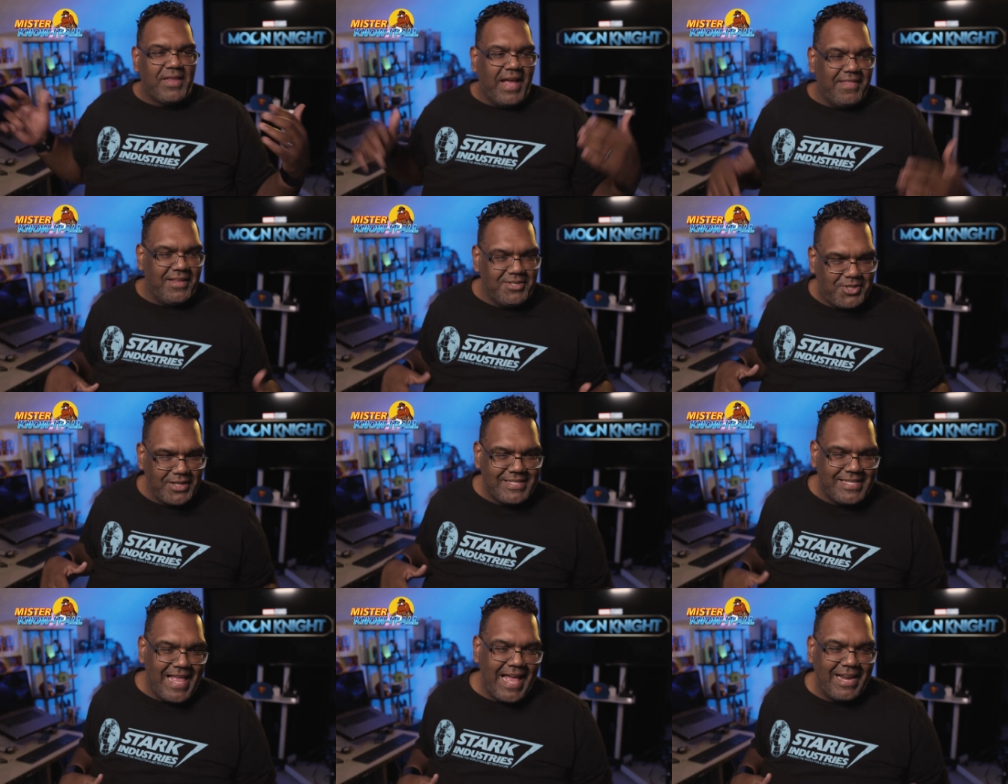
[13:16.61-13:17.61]
And then
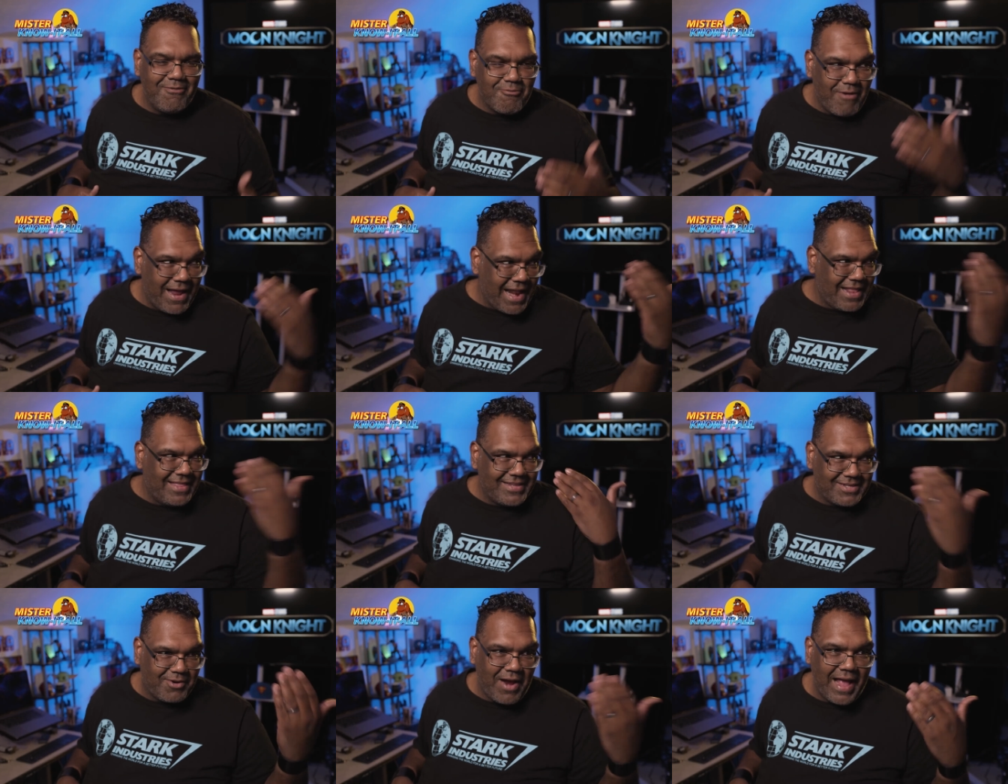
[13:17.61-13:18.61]
just then, right out of
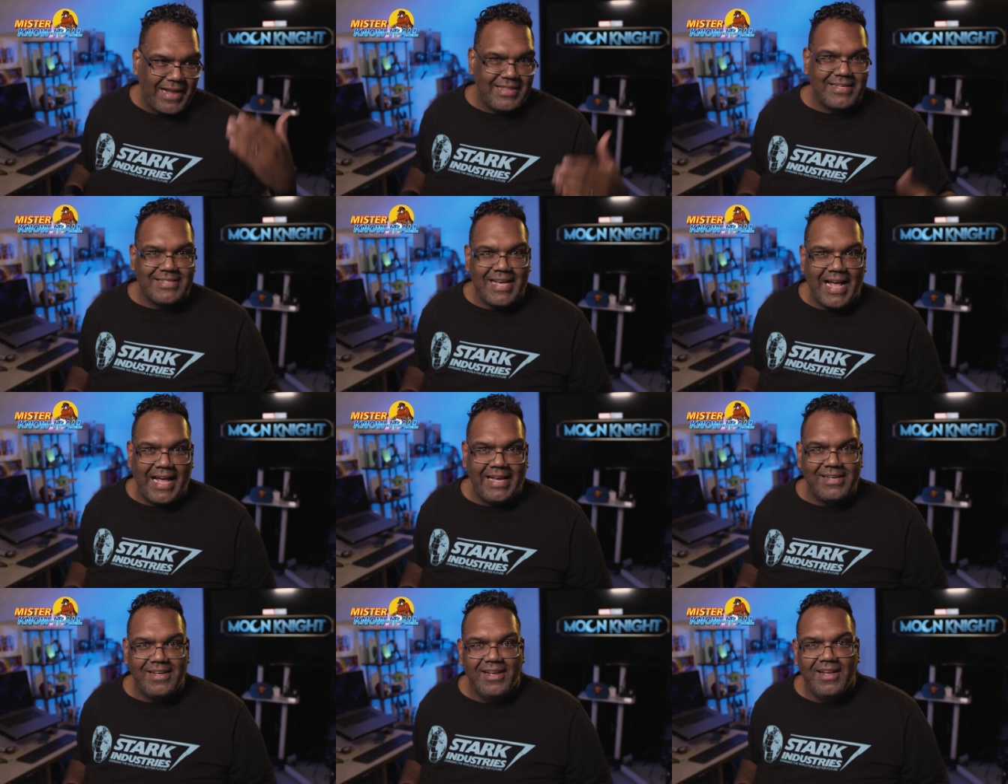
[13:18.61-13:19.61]
this crag in the
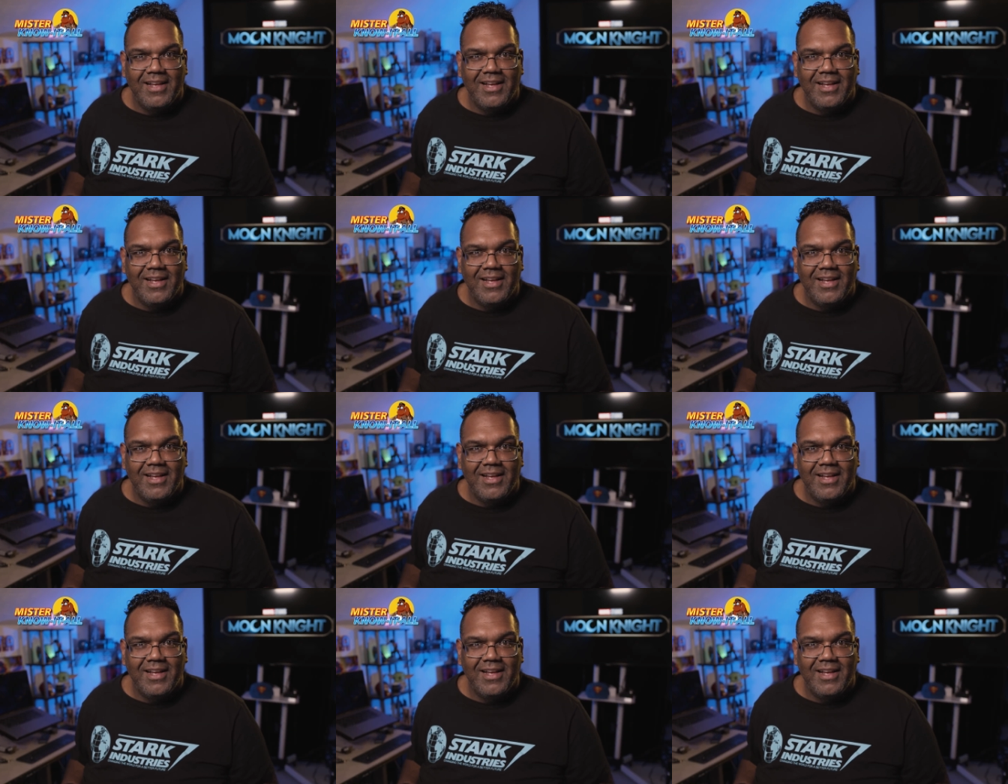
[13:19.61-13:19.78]
side,